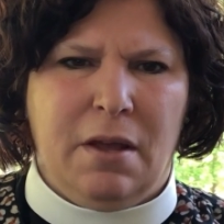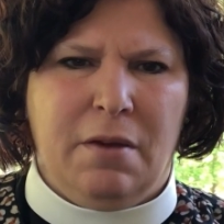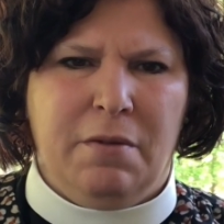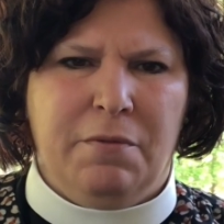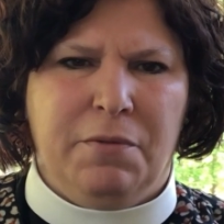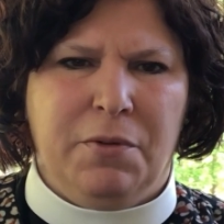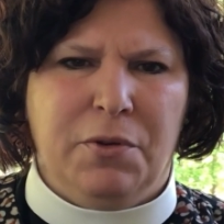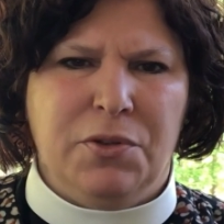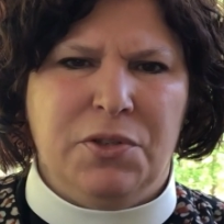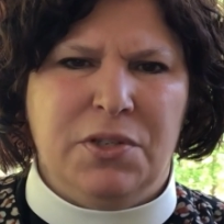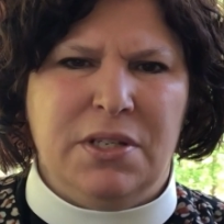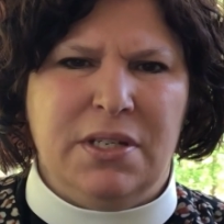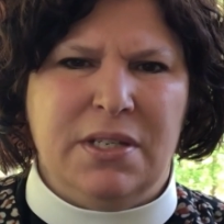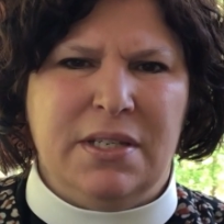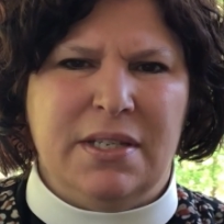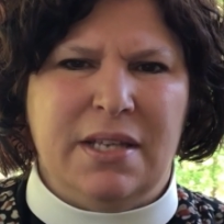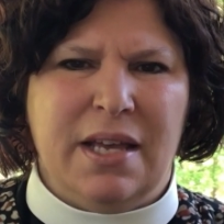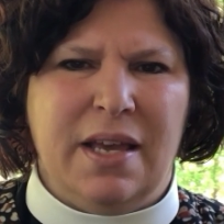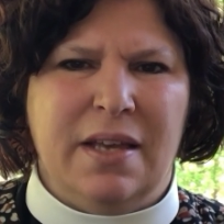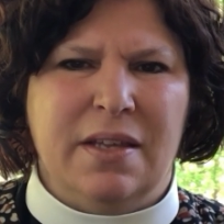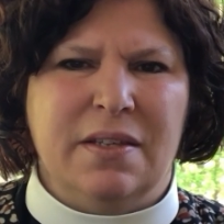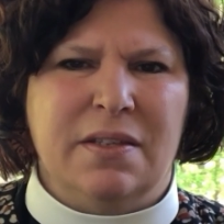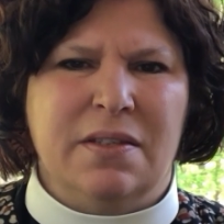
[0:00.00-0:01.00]
First he
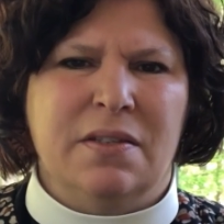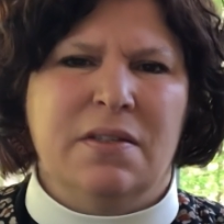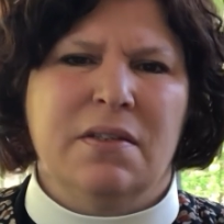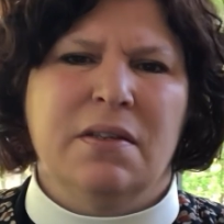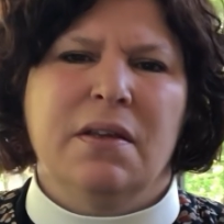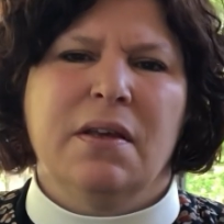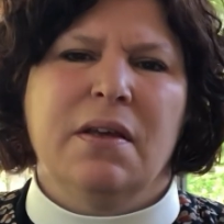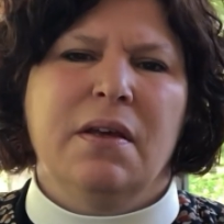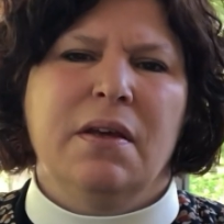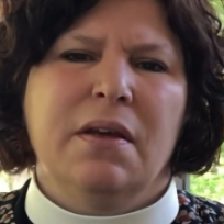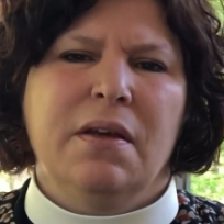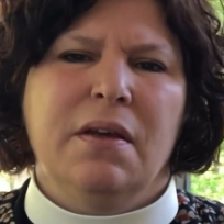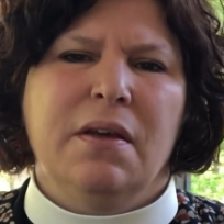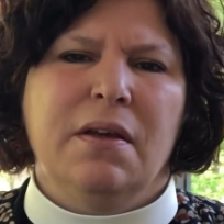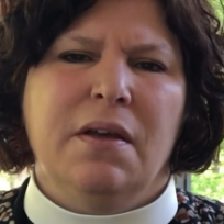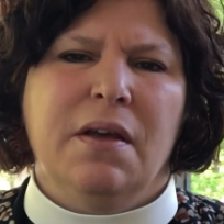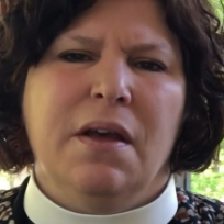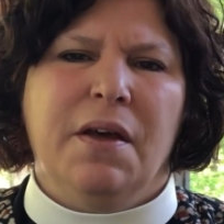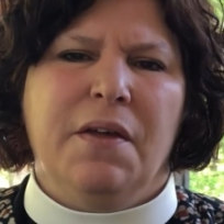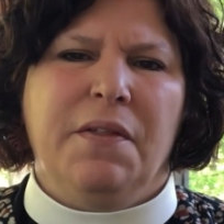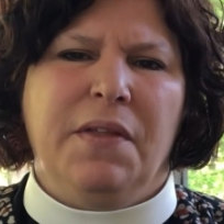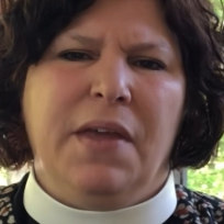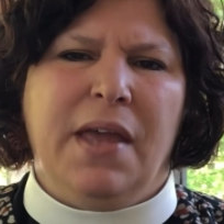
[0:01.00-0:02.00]
says,
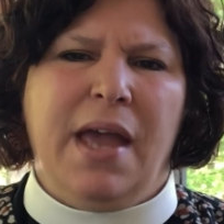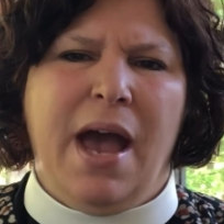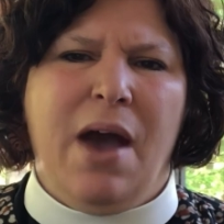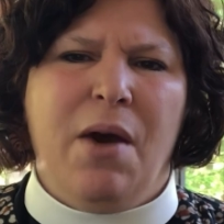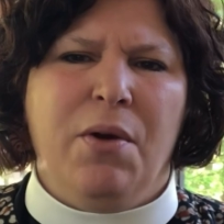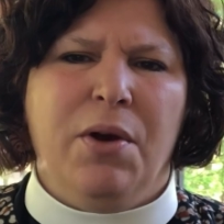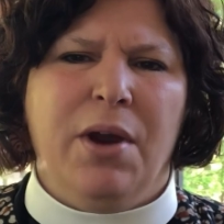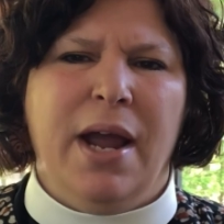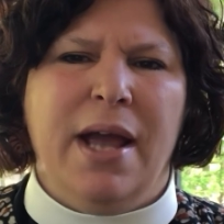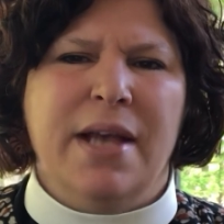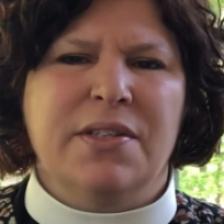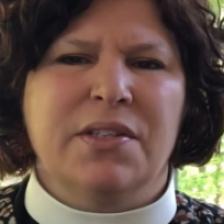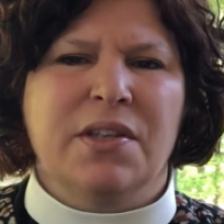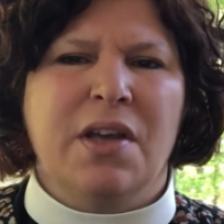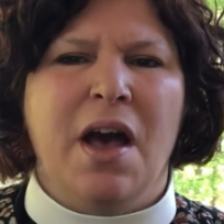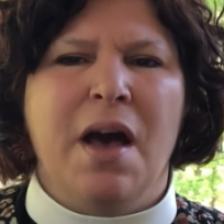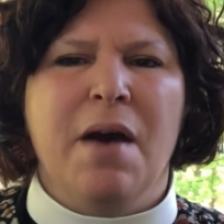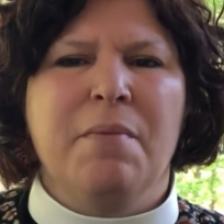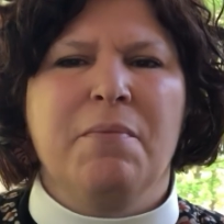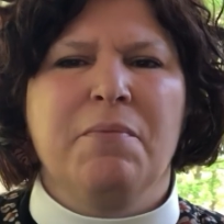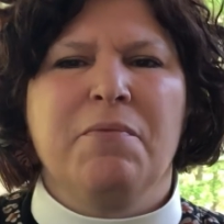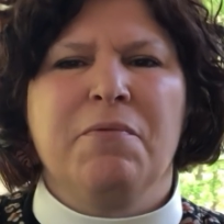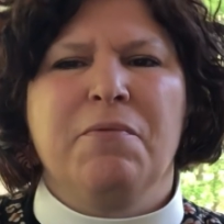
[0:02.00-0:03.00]
"The hour has
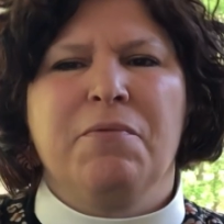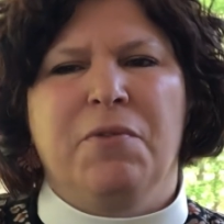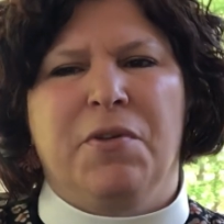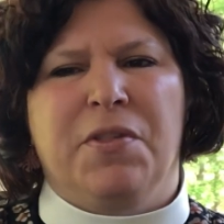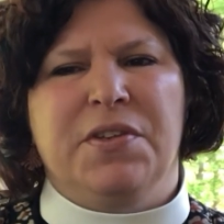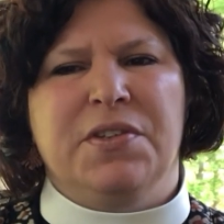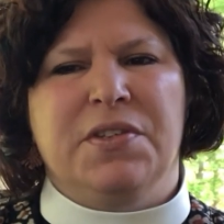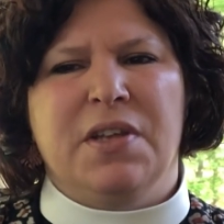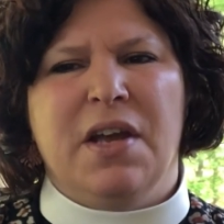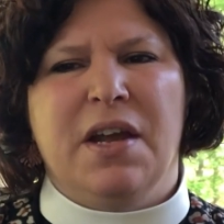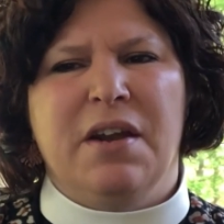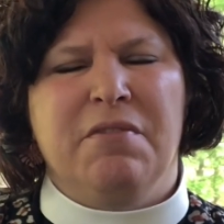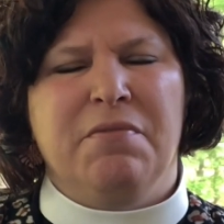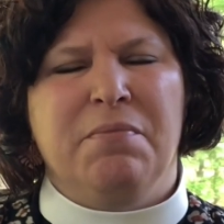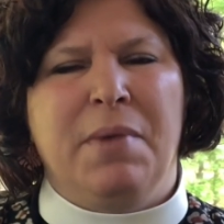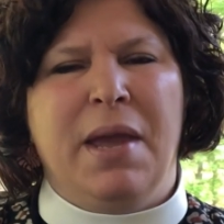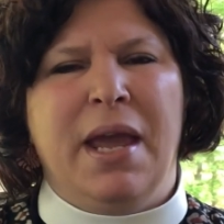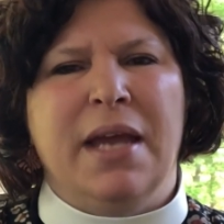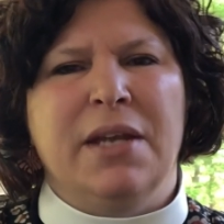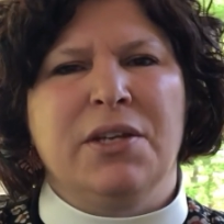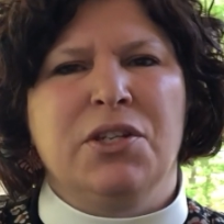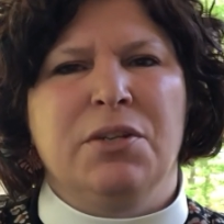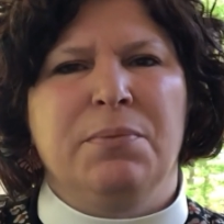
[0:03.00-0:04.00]
come for the Son of
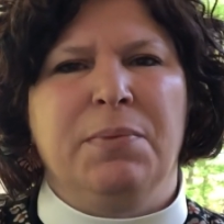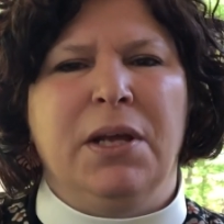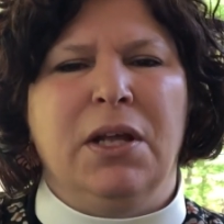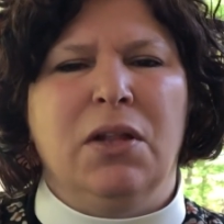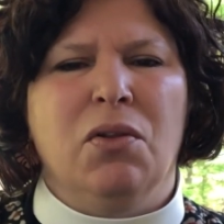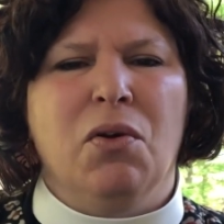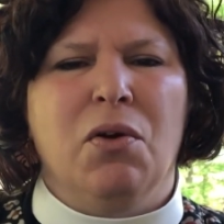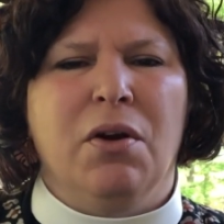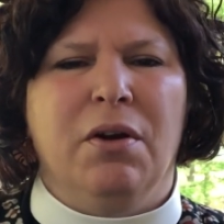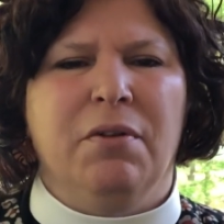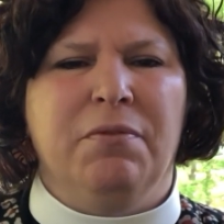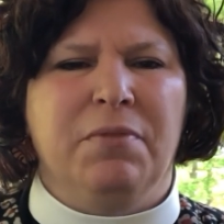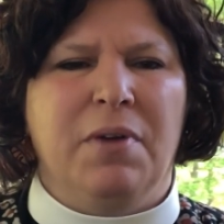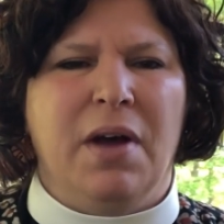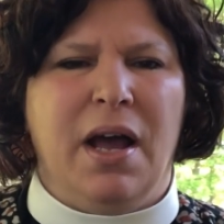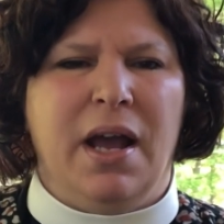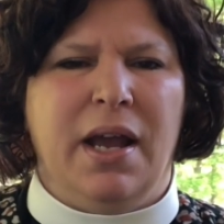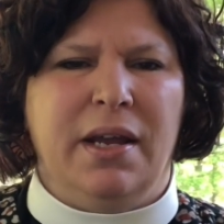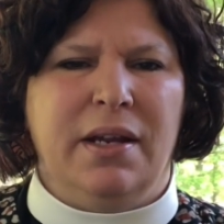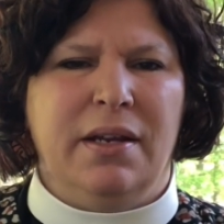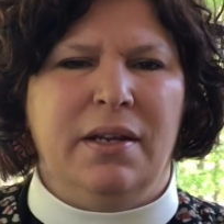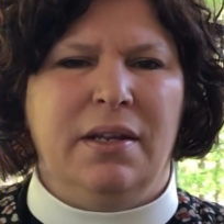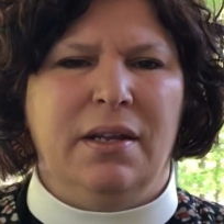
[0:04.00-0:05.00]
Man to be
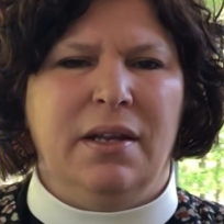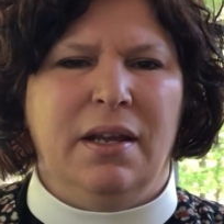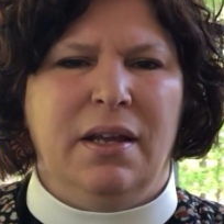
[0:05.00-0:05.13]
glorified."